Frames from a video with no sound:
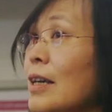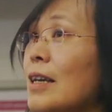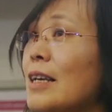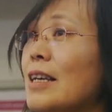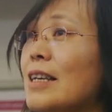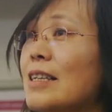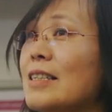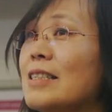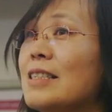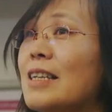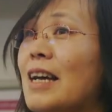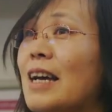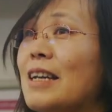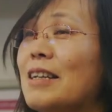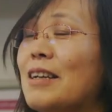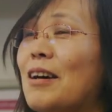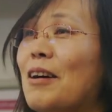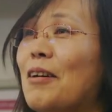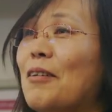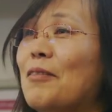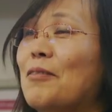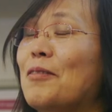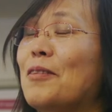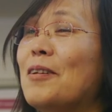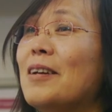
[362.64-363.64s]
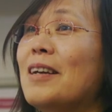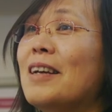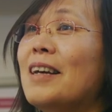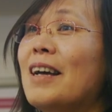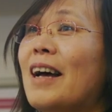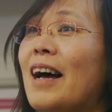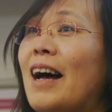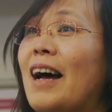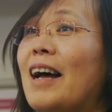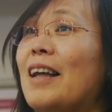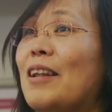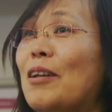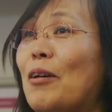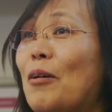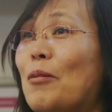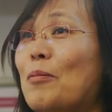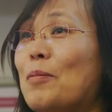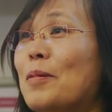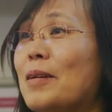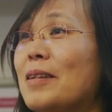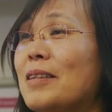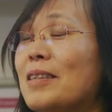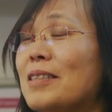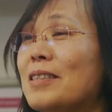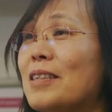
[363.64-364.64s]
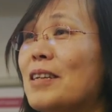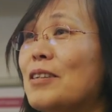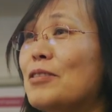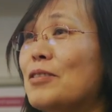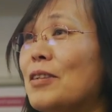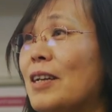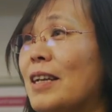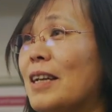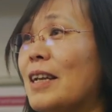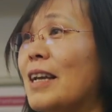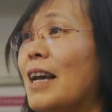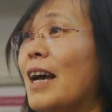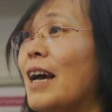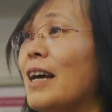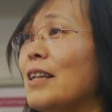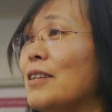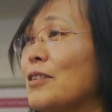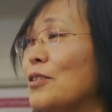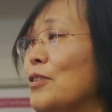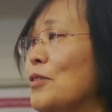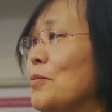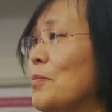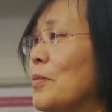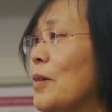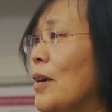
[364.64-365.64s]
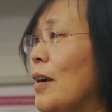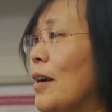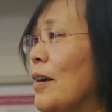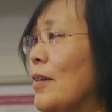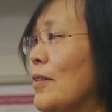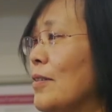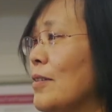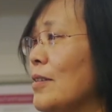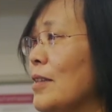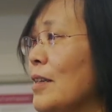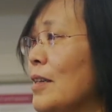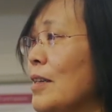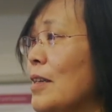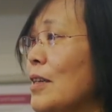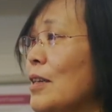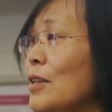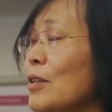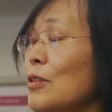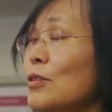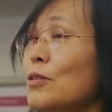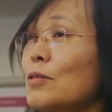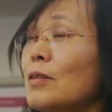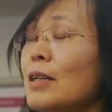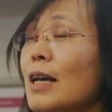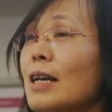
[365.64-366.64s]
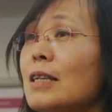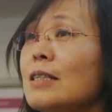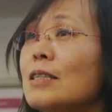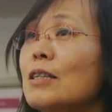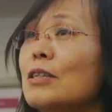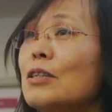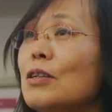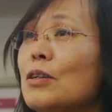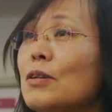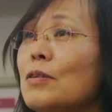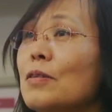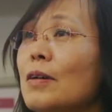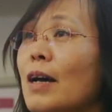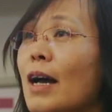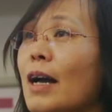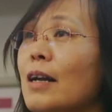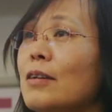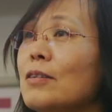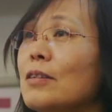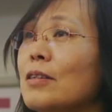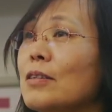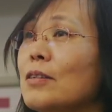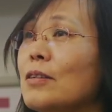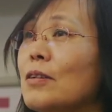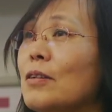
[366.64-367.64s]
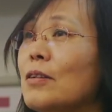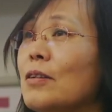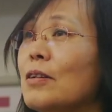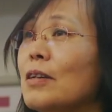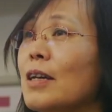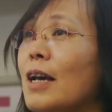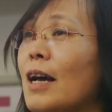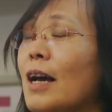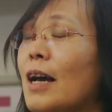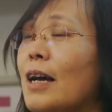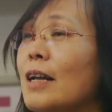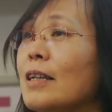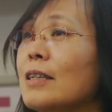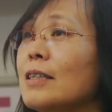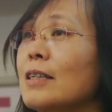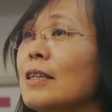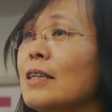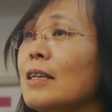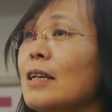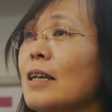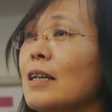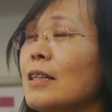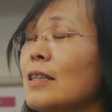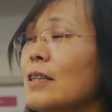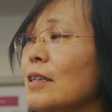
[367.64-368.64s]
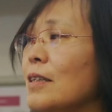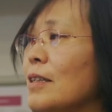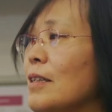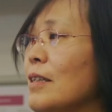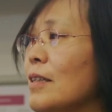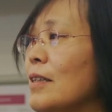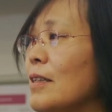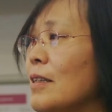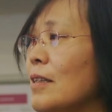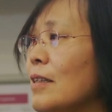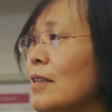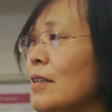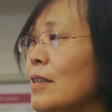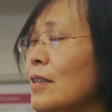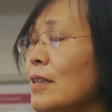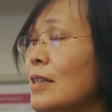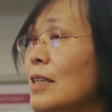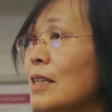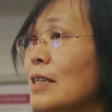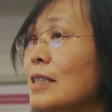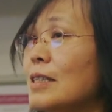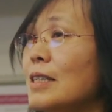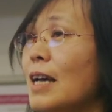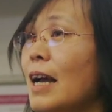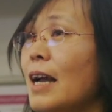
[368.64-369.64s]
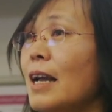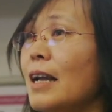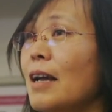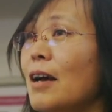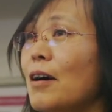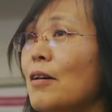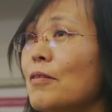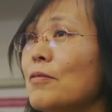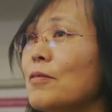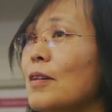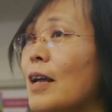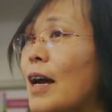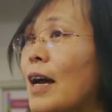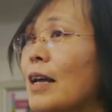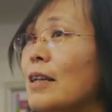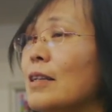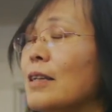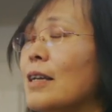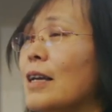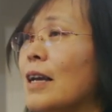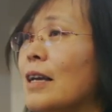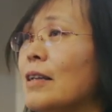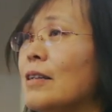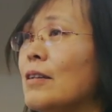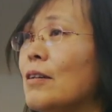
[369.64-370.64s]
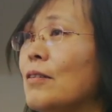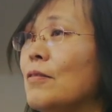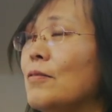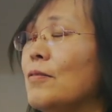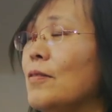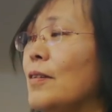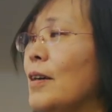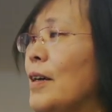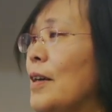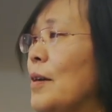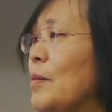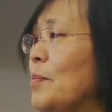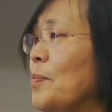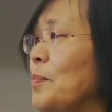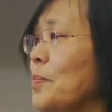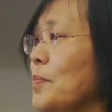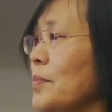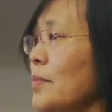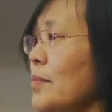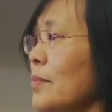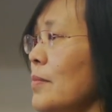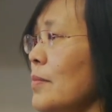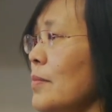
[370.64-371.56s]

instead of an open surgery and cut the tumor out. So that's a new area to look at. The, the design of that kind of um,